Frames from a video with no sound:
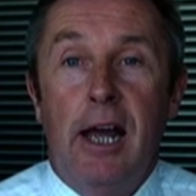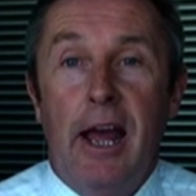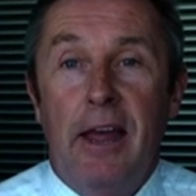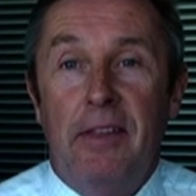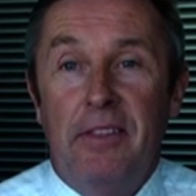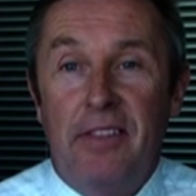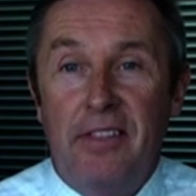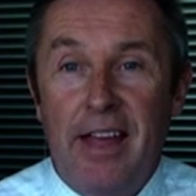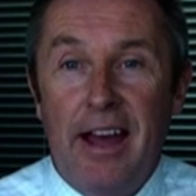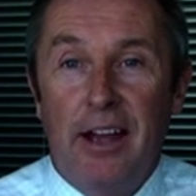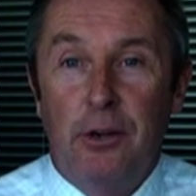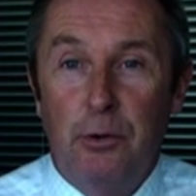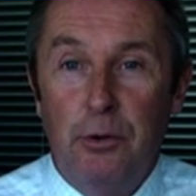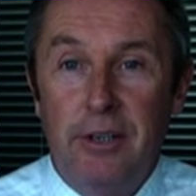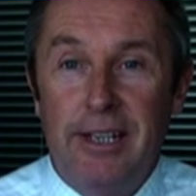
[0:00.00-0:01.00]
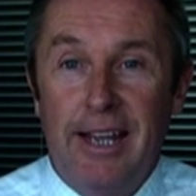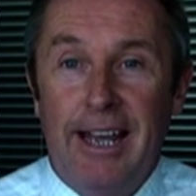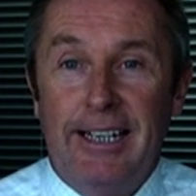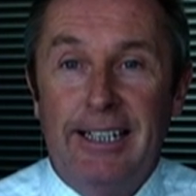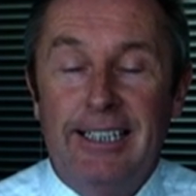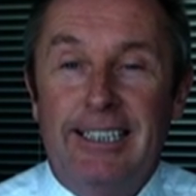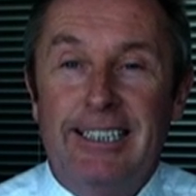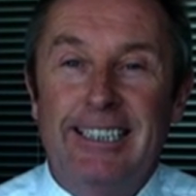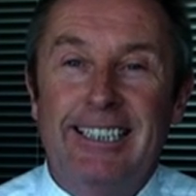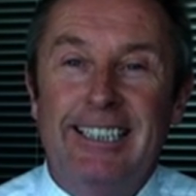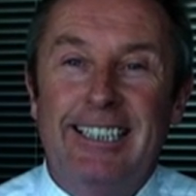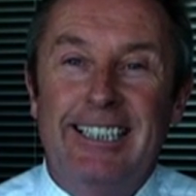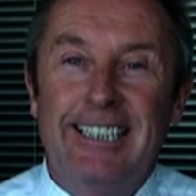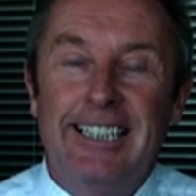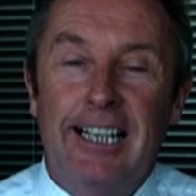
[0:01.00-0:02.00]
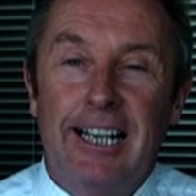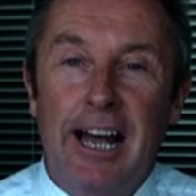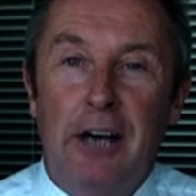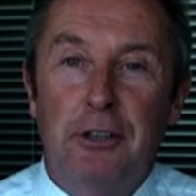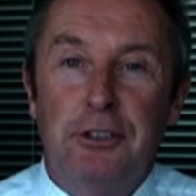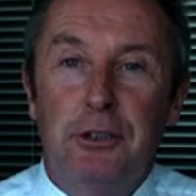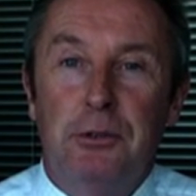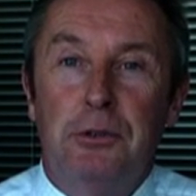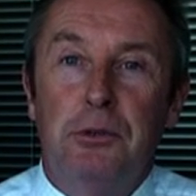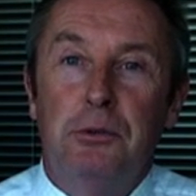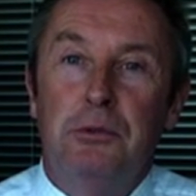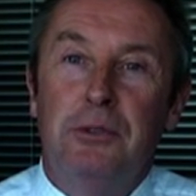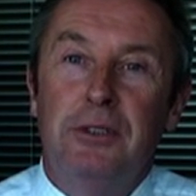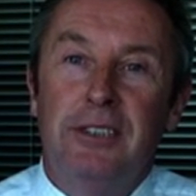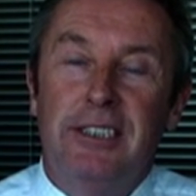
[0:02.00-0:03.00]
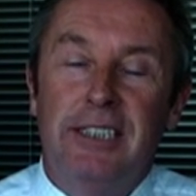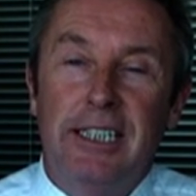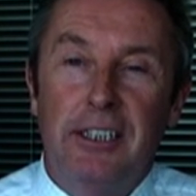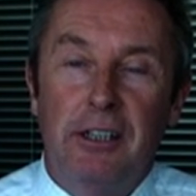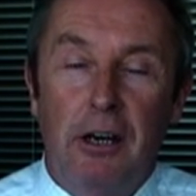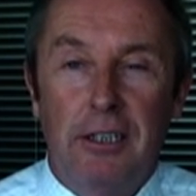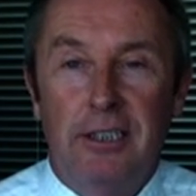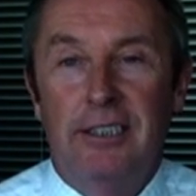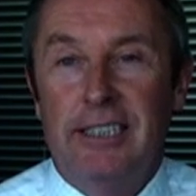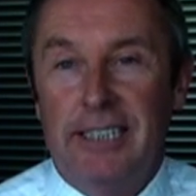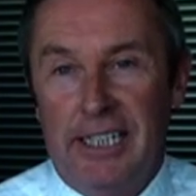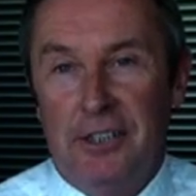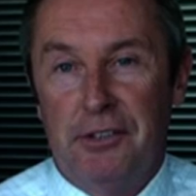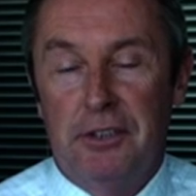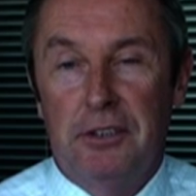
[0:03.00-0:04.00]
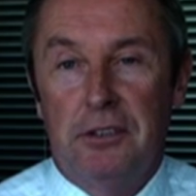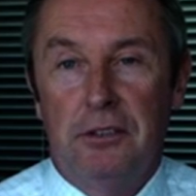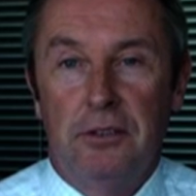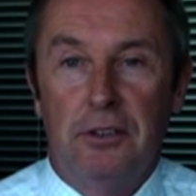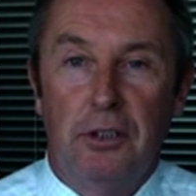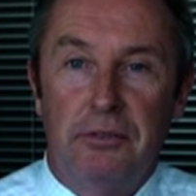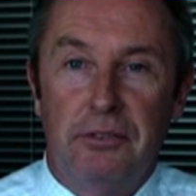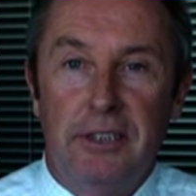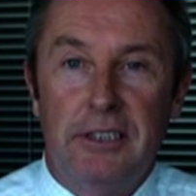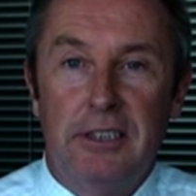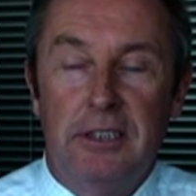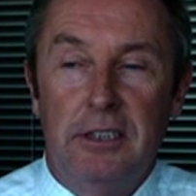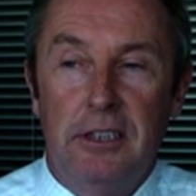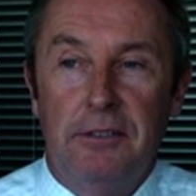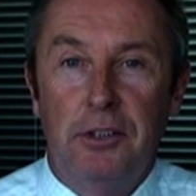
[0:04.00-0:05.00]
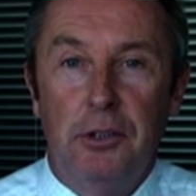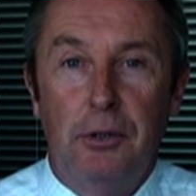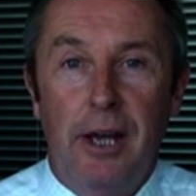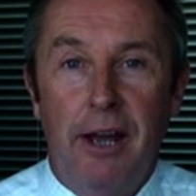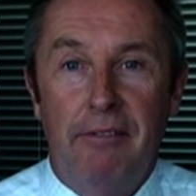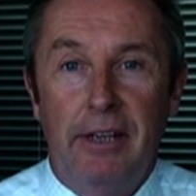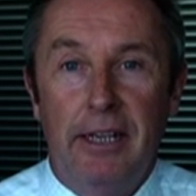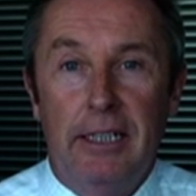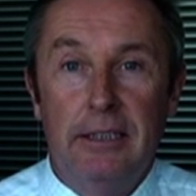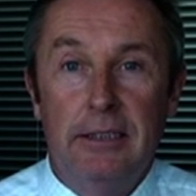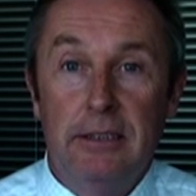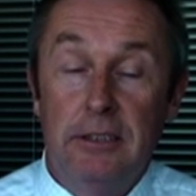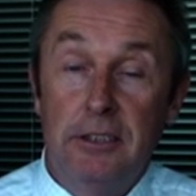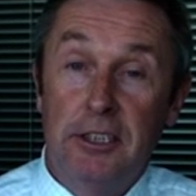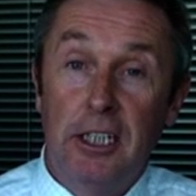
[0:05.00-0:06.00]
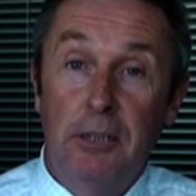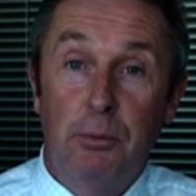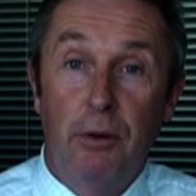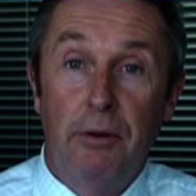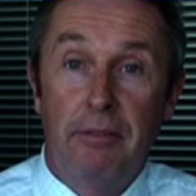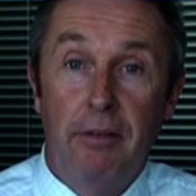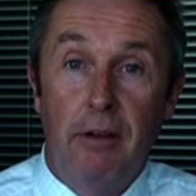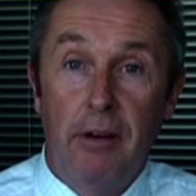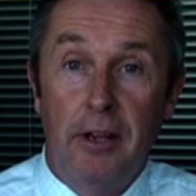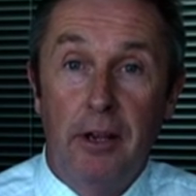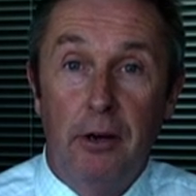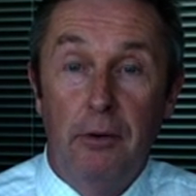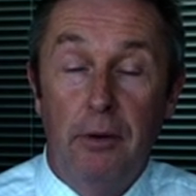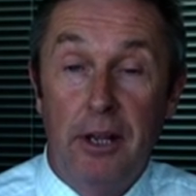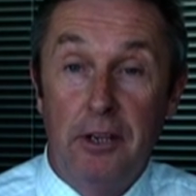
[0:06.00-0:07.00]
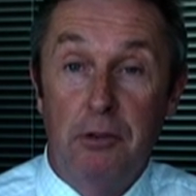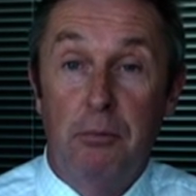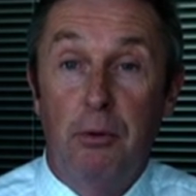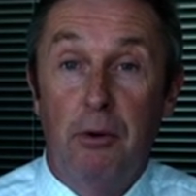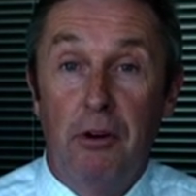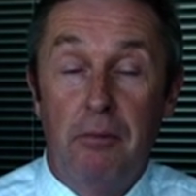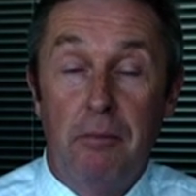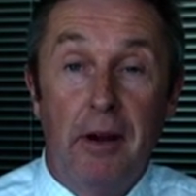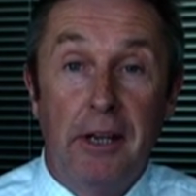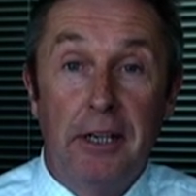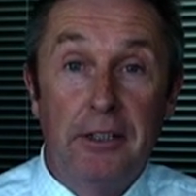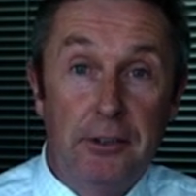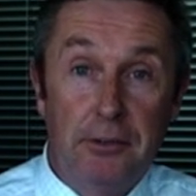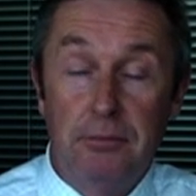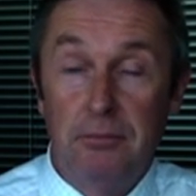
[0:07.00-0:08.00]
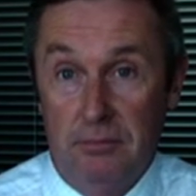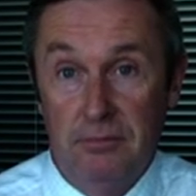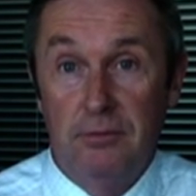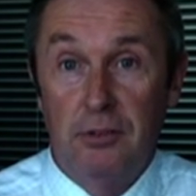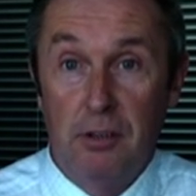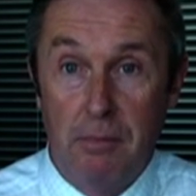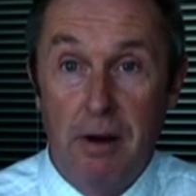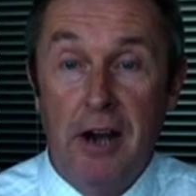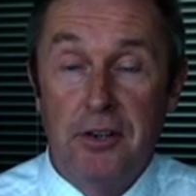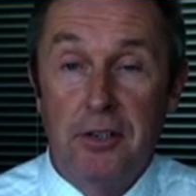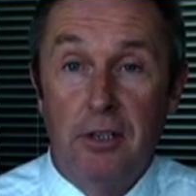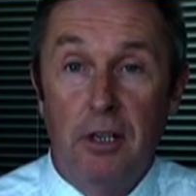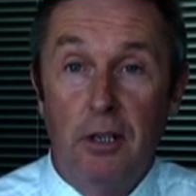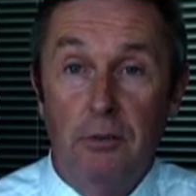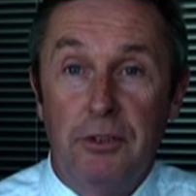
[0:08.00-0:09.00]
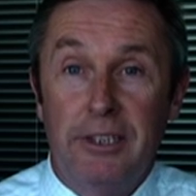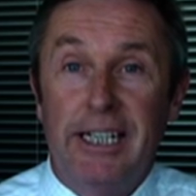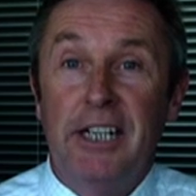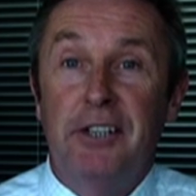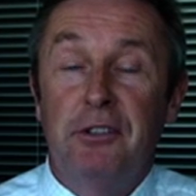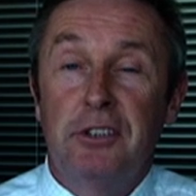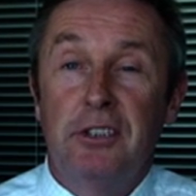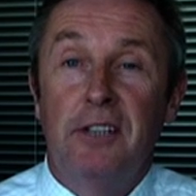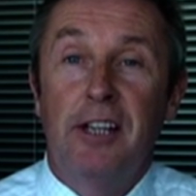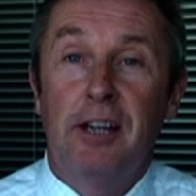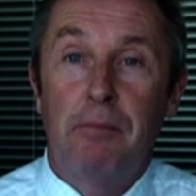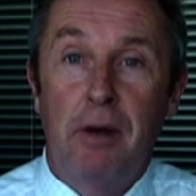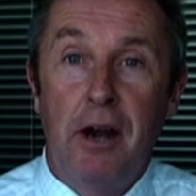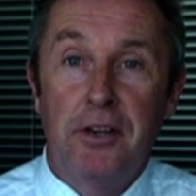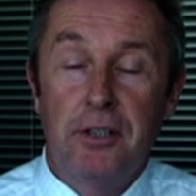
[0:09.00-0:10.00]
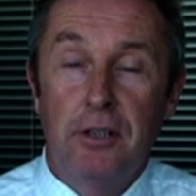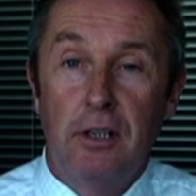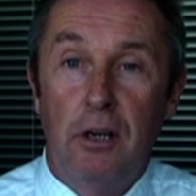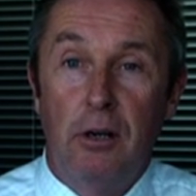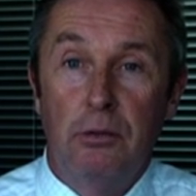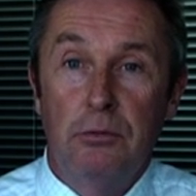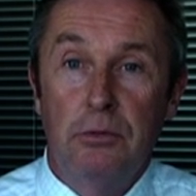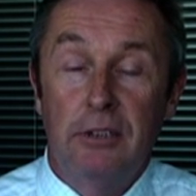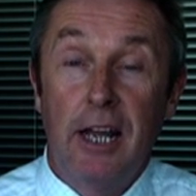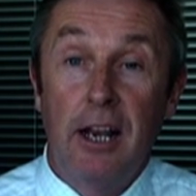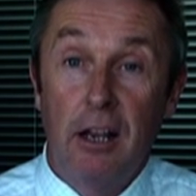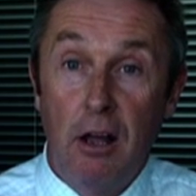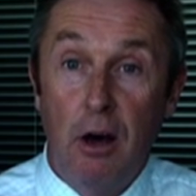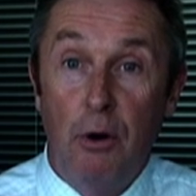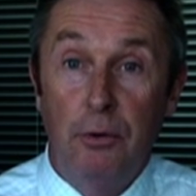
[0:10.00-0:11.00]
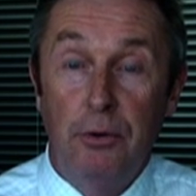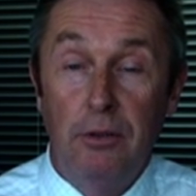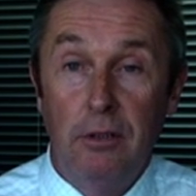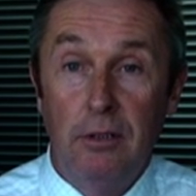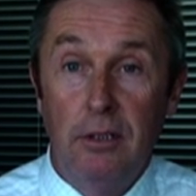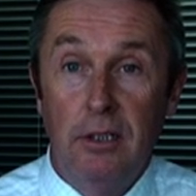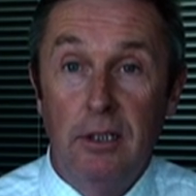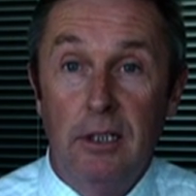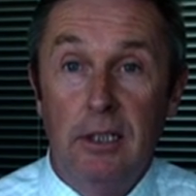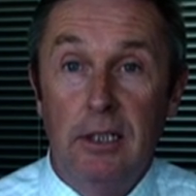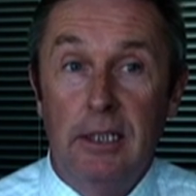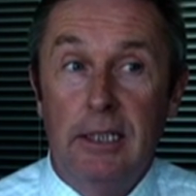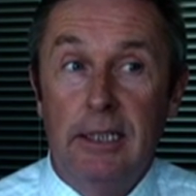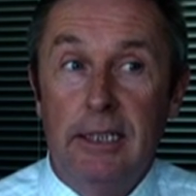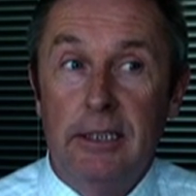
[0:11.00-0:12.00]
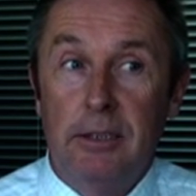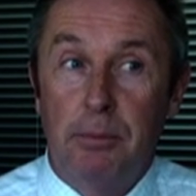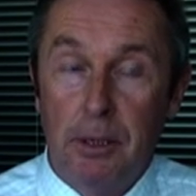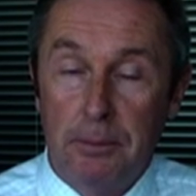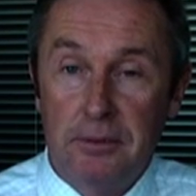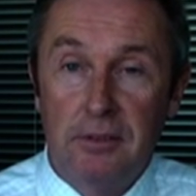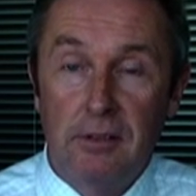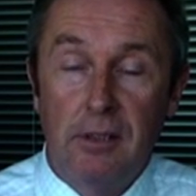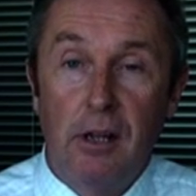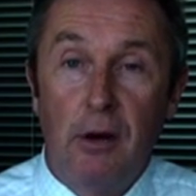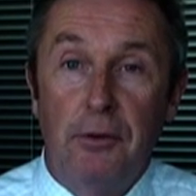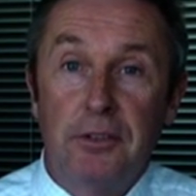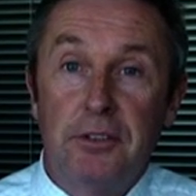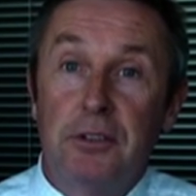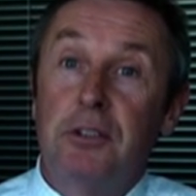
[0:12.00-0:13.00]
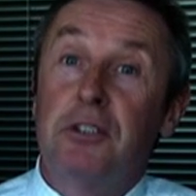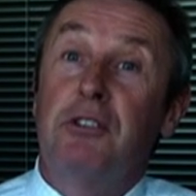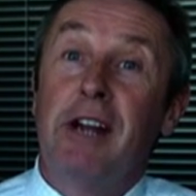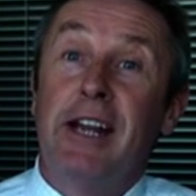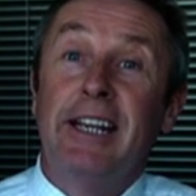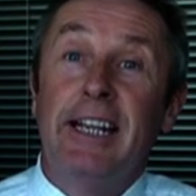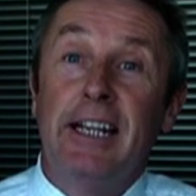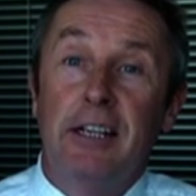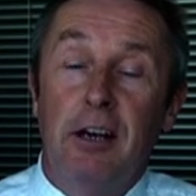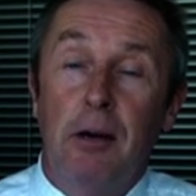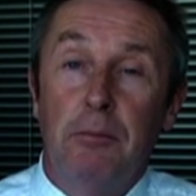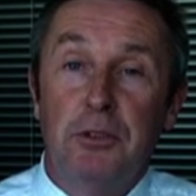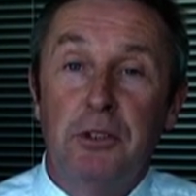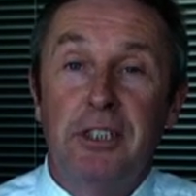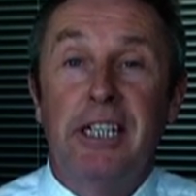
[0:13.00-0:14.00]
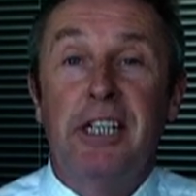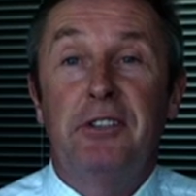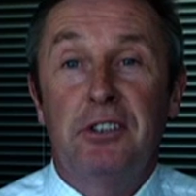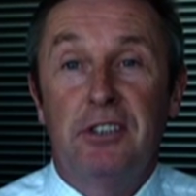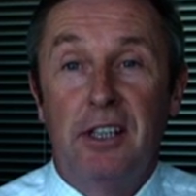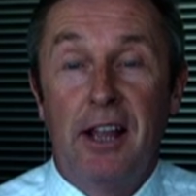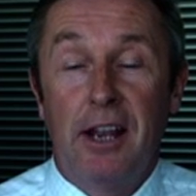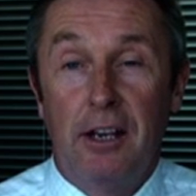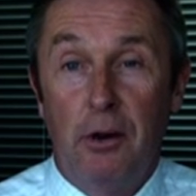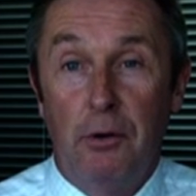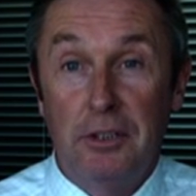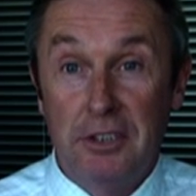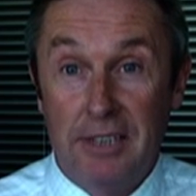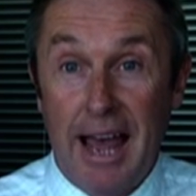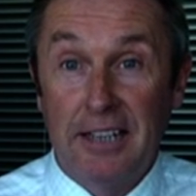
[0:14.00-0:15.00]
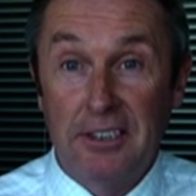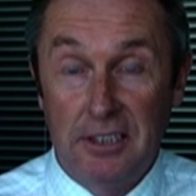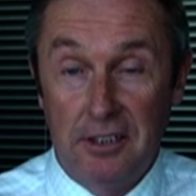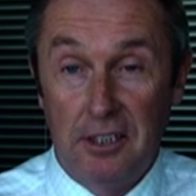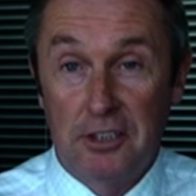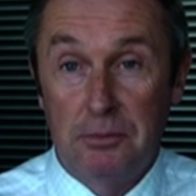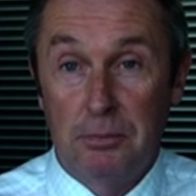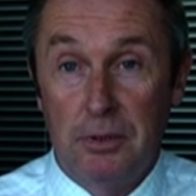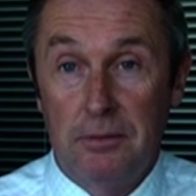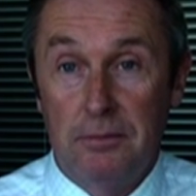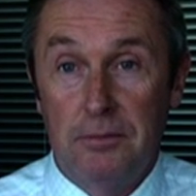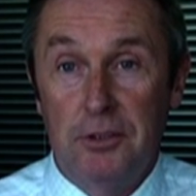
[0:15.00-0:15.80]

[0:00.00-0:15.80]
And that good debt allows you to deduct the interest. So for instance, if you have a share portfolio and you borrow money for a margin loan, the interest on that margin loan, the purpose of the loan is to create income. So the interest on that loan is tax deductible.